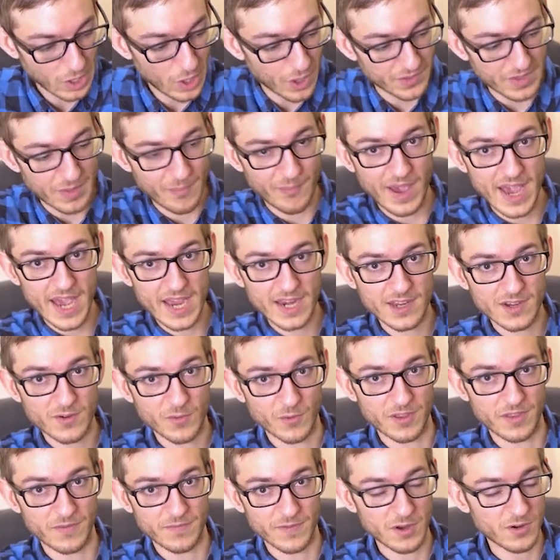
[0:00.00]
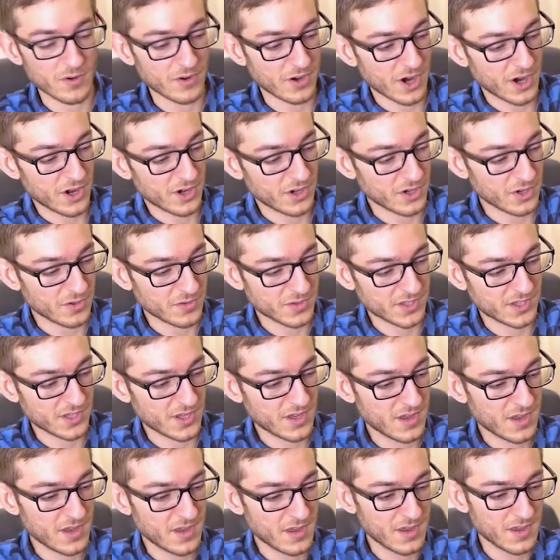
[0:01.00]
on the back where the video card
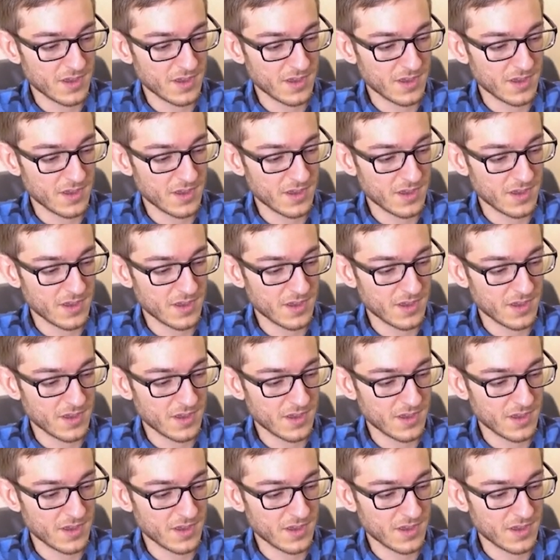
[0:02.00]
goes,